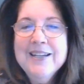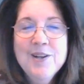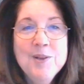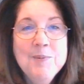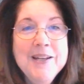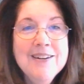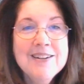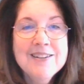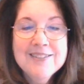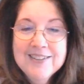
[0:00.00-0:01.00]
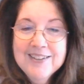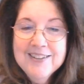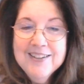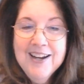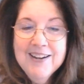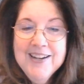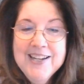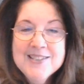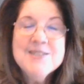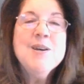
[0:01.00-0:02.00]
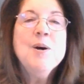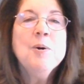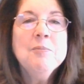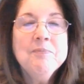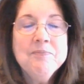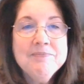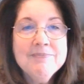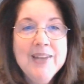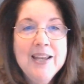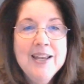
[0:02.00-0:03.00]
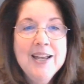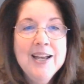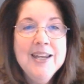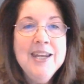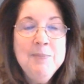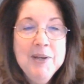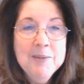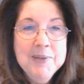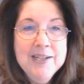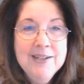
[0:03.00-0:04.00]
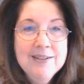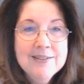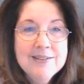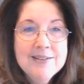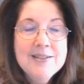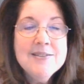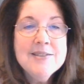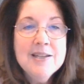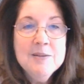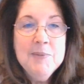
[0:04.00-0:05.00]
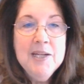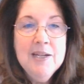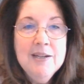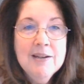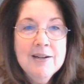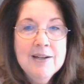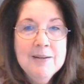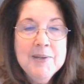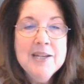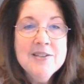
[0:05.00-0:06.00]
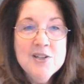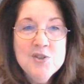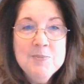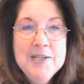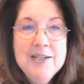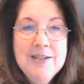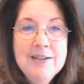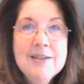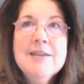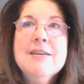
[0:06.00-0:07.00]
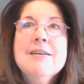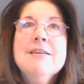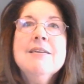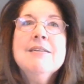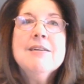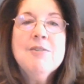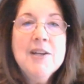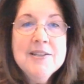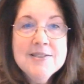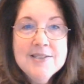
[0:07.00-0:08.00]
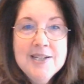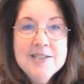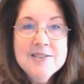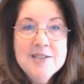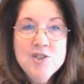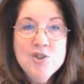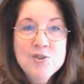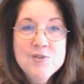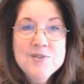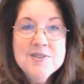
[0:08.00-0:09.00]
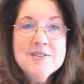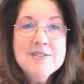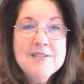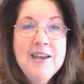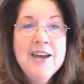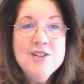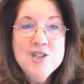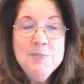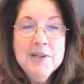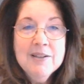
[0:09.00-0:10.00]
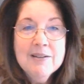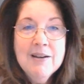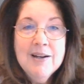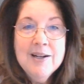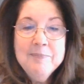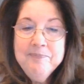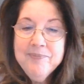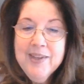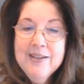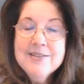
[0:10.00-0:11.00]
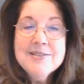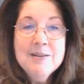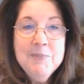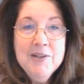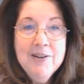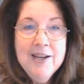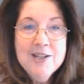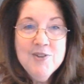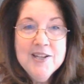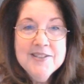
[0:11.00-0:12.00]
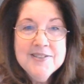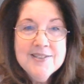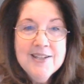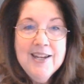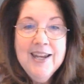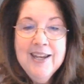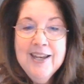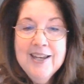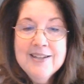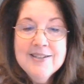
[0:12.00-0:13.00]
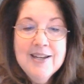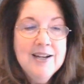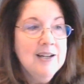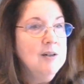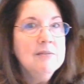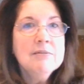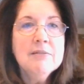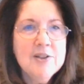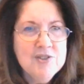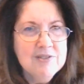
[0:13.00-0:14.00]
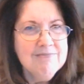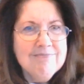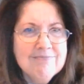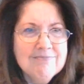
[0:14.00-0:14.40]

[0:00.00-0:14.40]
You're the winner. All right, so email me, send me, get in touch with me, granitestatestitchers@gmail.com. Send me your address, and I should